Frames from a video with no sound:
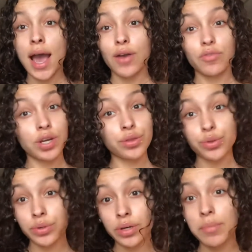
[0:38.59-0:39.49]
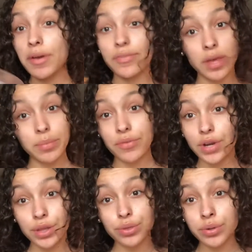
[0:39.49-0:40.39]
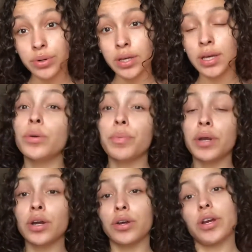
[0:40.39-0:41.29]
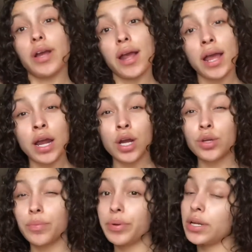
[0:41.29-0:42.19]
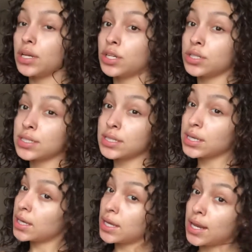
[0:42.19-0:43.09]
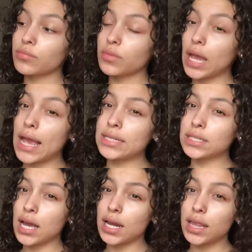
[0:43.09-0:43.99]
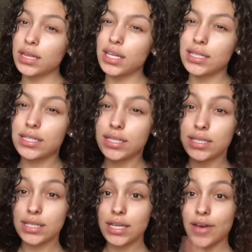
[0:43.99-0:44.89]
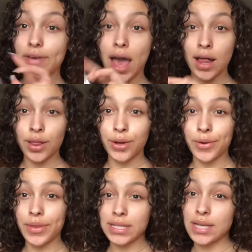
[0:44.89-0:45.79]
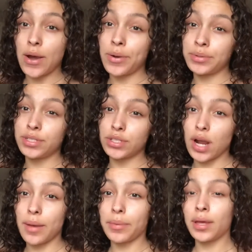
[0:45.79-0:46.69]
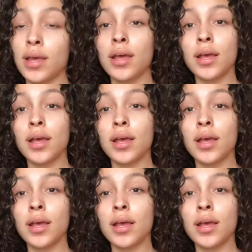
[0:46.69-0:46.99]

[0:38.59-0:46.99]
I ran through it, my family ran through it. put it on your hair, you can put it in your skin. It's kind of like the consistency of aloe, that's how I would describe it.